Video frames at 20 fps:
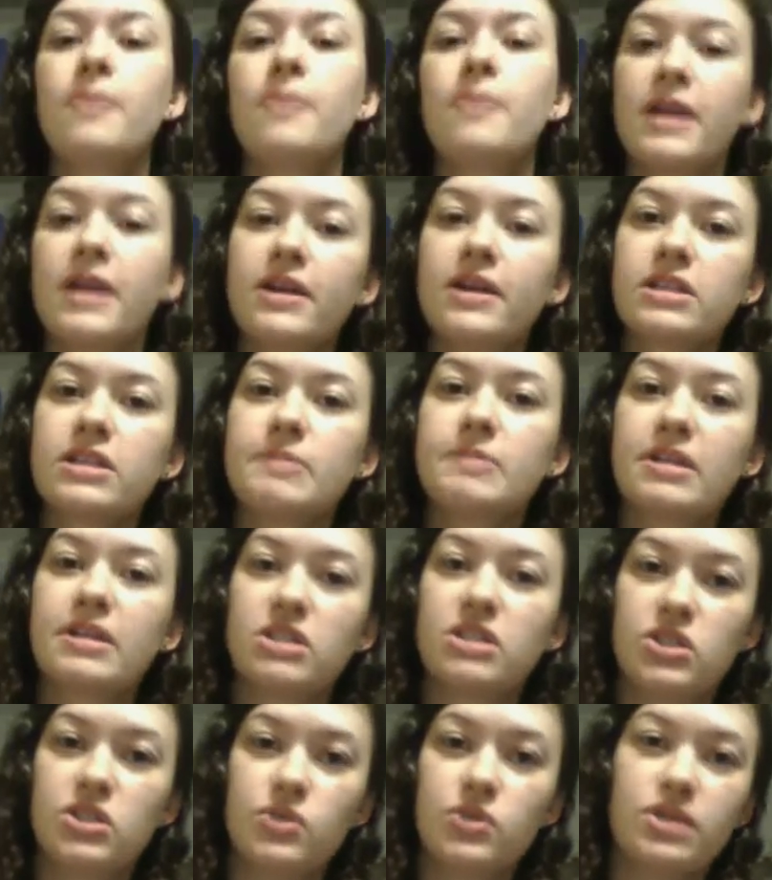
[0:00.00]
they are
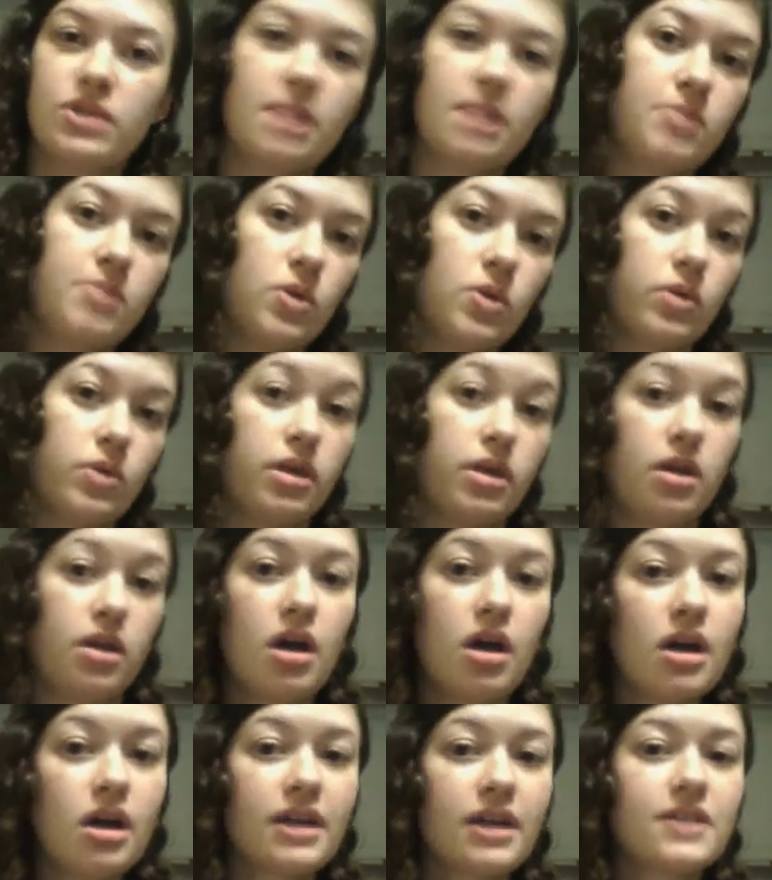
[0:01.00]
expected to debut in
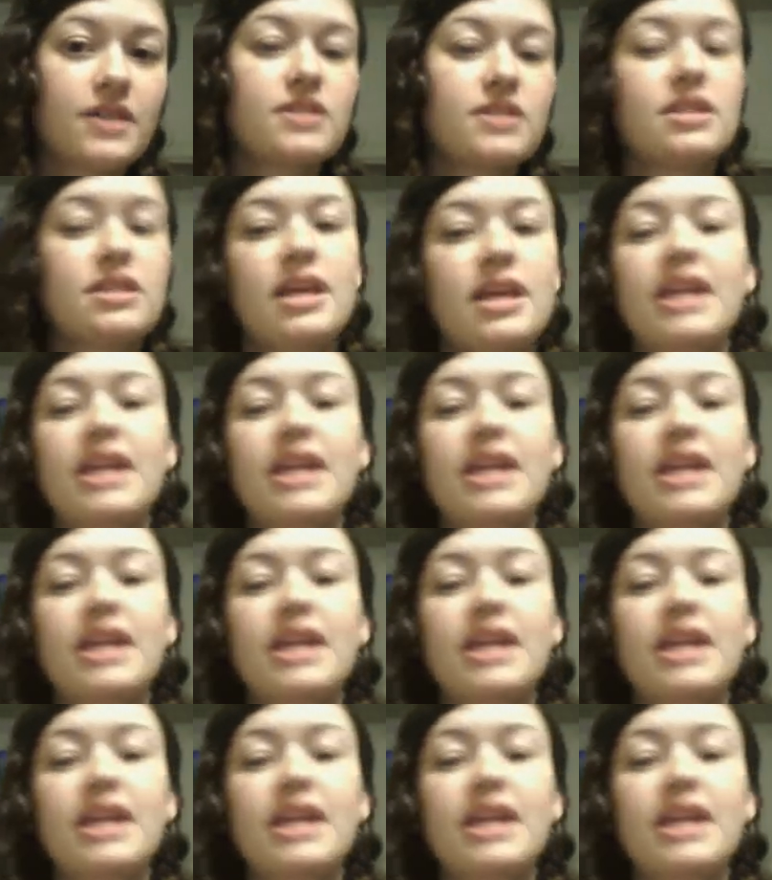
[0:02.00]
August